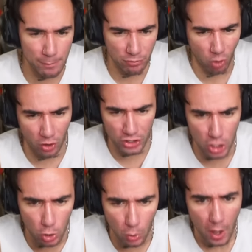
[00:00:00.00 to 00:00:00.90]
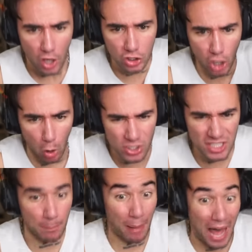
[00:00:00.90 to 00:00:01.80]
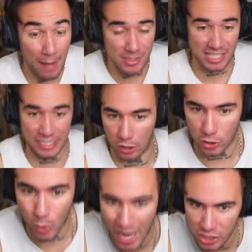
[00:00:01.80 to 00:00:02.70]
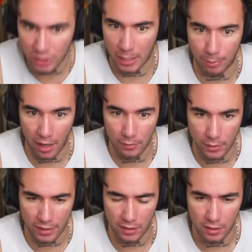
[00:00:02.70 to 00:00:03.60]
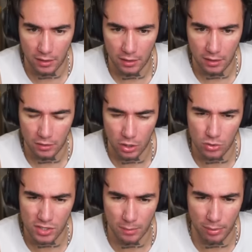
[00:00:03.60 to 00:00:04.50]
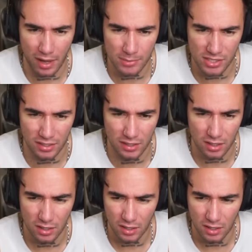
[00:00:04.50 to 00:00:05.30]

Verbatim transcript: for you, Ghost Pomsky. Are you actually a pom? Wait, Ghost Pomsky.